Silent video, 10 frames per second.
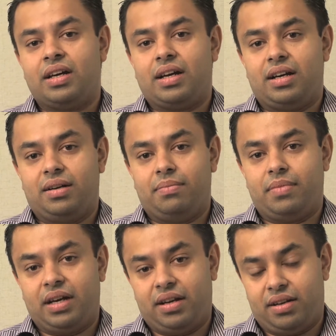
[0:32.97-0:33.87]
Um,
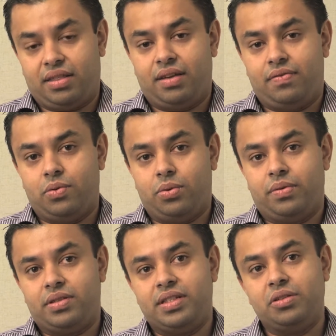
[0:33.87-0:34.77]
and therefore
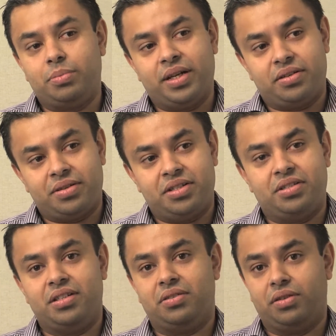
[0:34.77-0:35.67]
signal
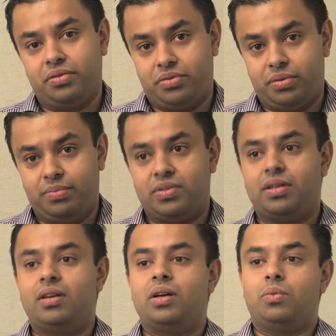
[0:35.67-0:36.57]
penetration into those rooms
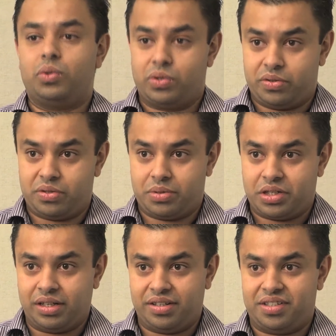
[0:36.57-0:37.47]
was also a
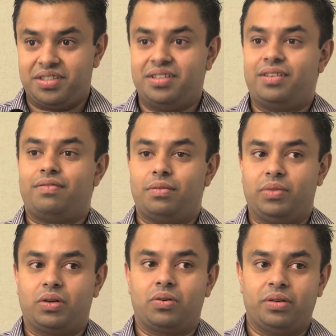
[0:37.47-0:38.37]
challenge from
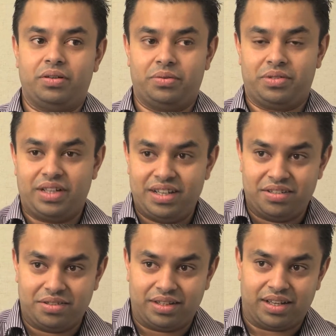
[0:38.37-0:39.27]
the corridors
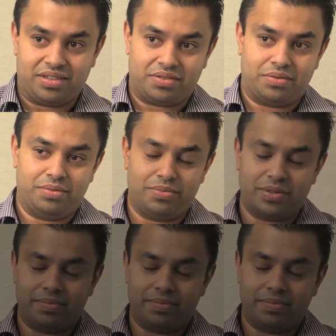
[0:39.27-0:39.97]
into the guest rooms.